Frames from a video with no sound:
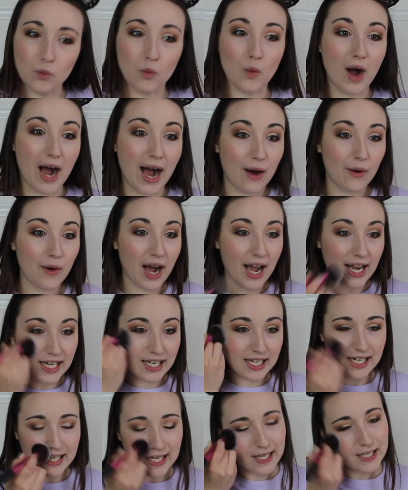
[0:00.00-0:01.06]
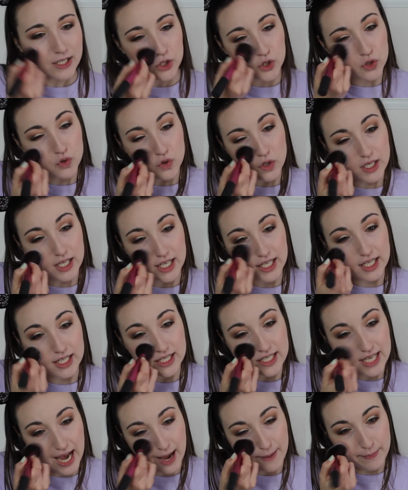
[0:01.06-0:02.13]
wow, I literally
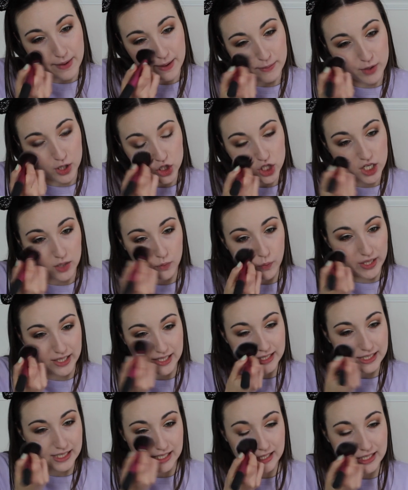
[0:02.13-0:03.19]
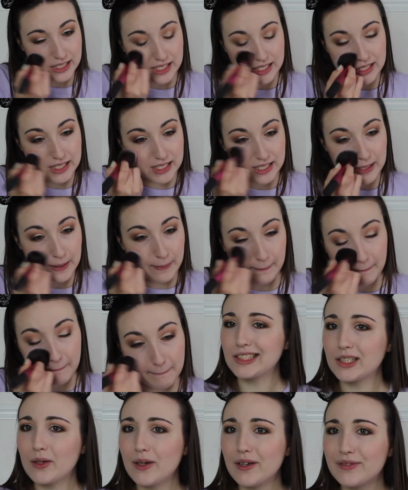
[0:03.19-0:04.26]
tapped my brush in once.
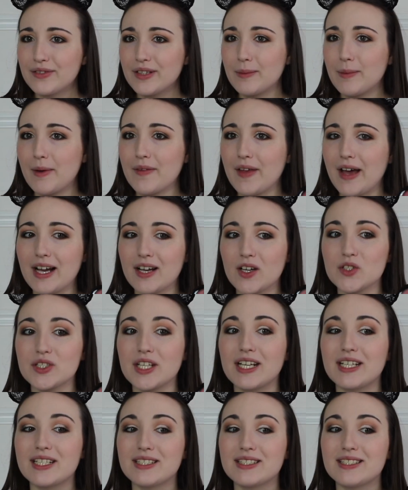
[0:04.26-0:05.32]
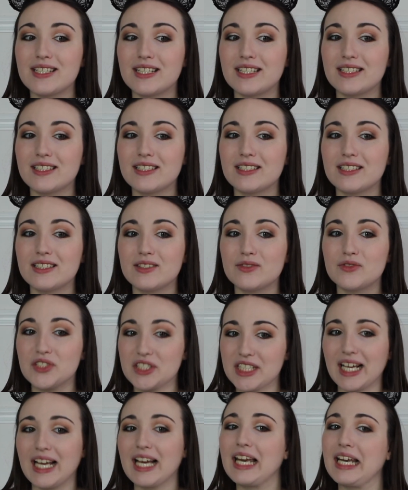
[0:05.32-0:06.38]
Don't know how I feel about that because that is
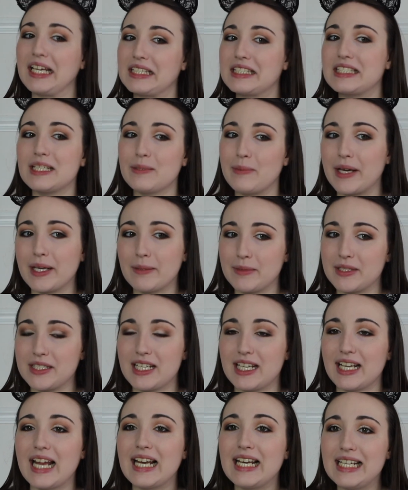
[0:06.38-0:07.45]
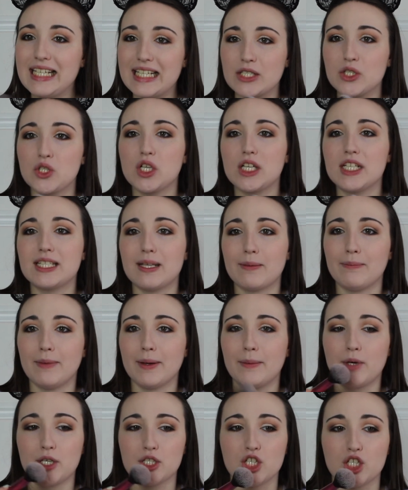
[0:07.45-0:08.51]
ridiculously pigmented. I literally dipped
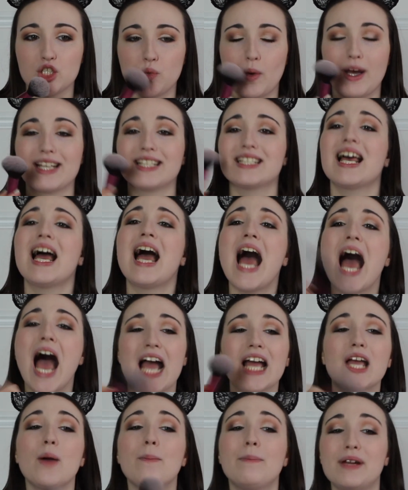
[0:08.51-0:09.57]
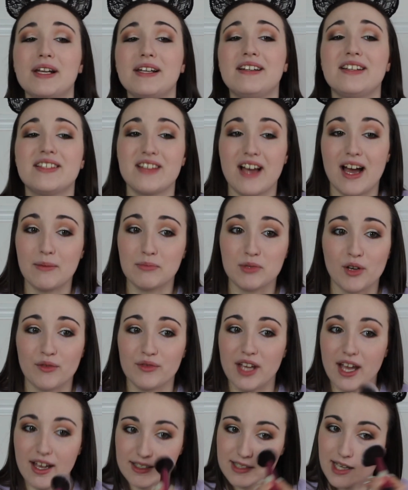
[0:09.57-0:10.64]
my brush in twice and completely tapped off
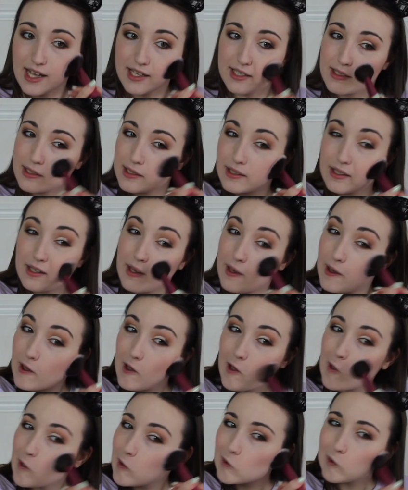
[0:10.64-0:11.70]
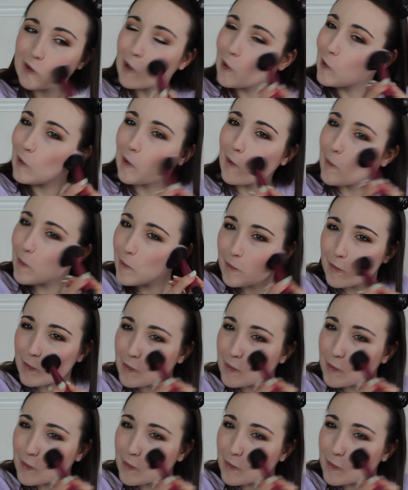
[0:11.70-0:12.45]
the excess. So,